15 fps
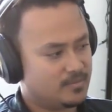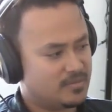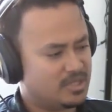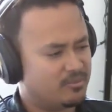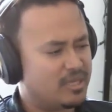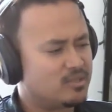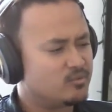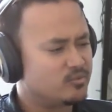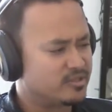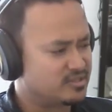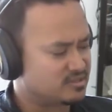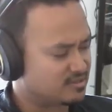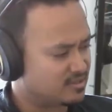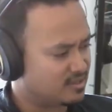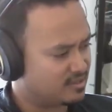The main
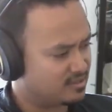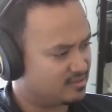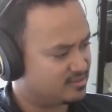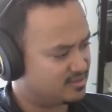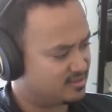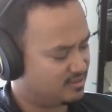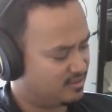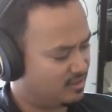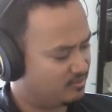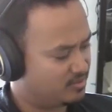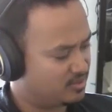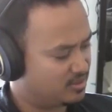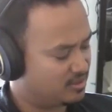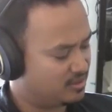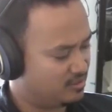reason is I
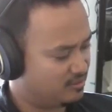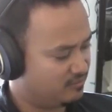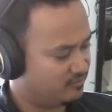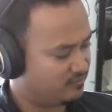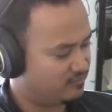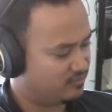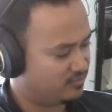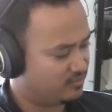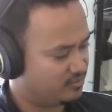believe